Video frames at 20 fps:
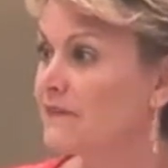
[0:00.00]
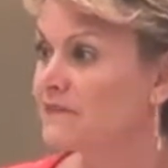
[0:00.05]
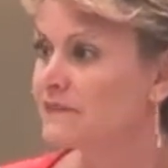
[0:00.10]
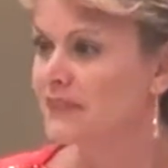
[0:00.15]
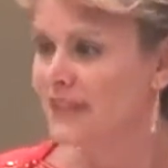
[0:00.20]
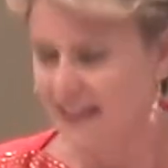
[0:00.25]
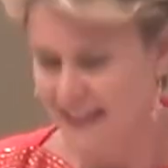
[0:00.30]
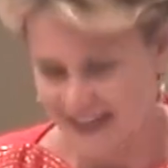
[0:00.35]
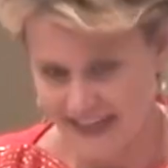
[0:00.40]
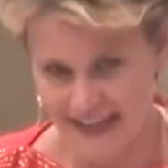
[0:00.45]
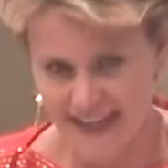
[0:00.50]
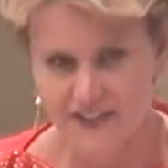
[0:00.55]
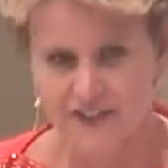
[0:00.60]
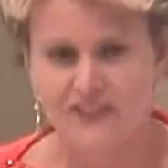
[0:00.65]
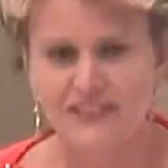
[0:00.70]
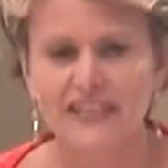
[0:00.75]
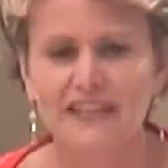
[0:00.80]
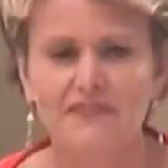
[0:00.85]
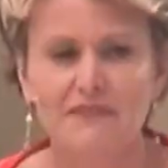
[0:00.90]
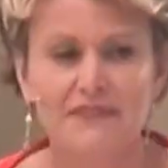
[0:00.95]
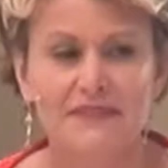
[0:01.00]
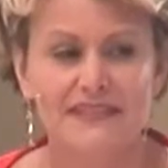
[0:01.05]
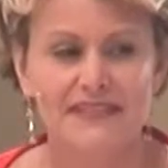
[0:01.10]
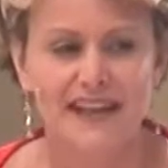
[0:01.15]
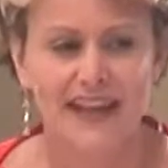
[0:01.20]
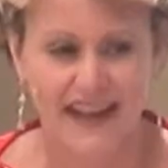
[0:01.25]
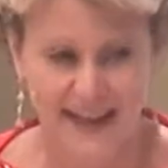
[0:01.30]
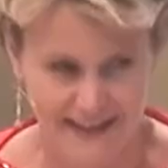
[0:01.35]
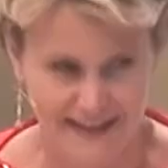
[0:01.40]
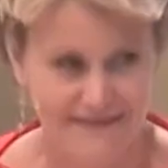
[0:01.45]
And I just give them the
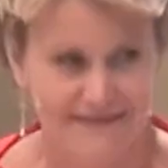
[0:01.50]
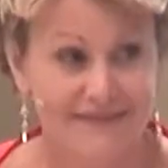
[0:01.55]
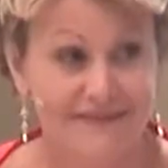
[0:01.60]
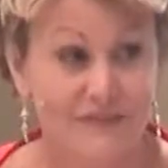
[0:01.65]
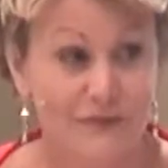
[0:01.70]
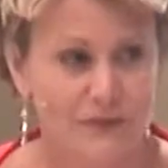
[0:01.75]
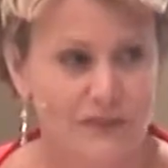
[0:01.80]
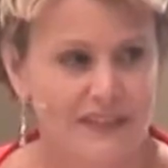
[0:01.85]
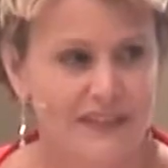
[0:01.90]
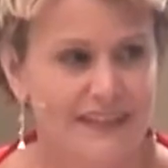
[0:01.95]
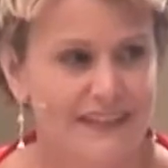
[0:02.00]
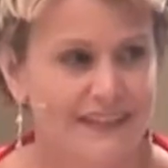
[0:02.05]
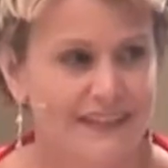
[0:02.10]
sign we're good.